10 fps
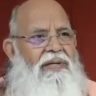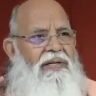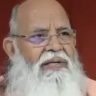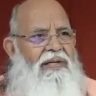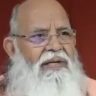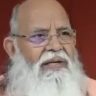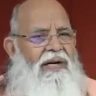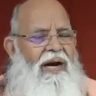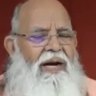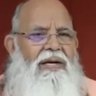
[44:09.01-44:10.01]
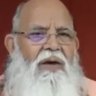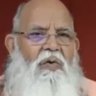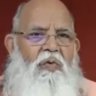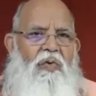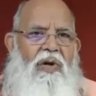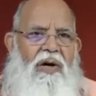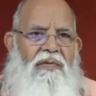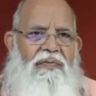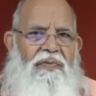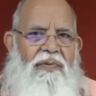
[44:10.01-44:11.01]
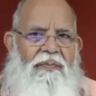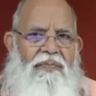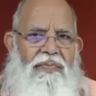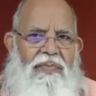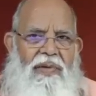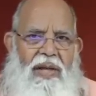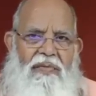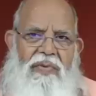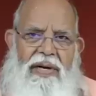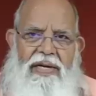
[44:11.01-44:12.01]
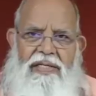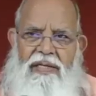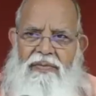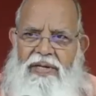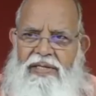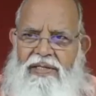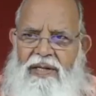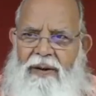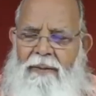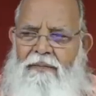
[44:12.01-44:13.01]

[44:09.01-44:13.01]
at the root of every disturbance,